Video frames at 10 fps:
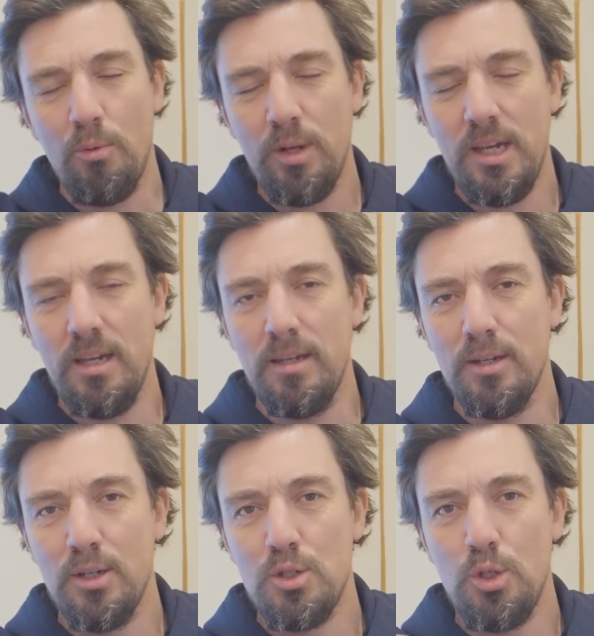
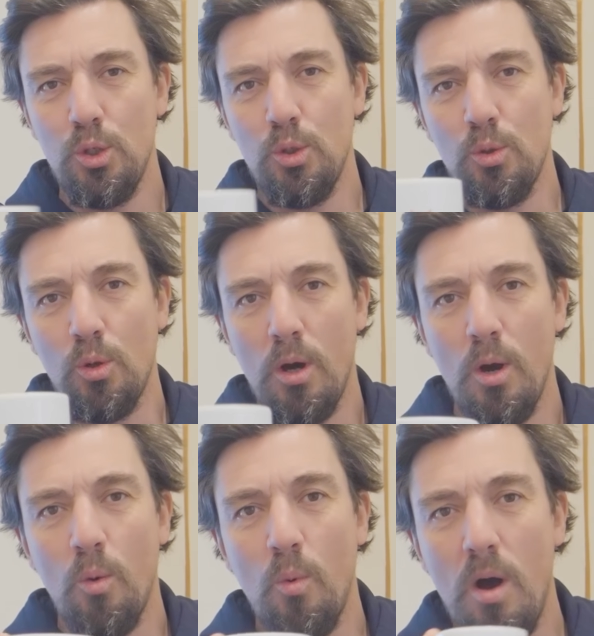3, 2,
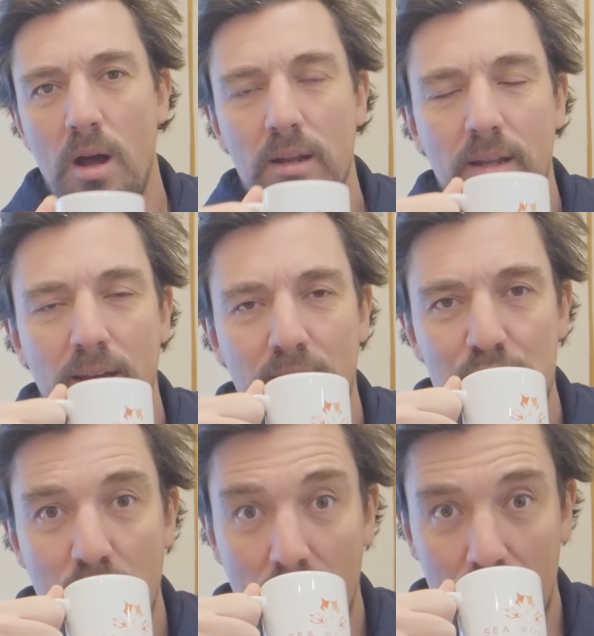1.
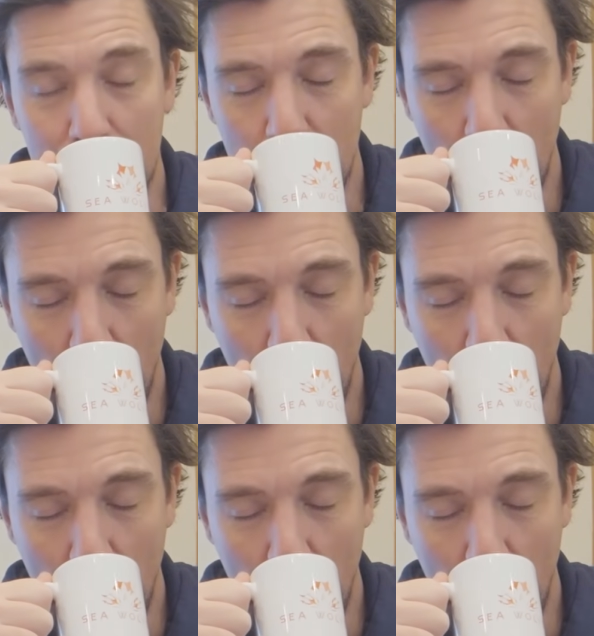Cheers!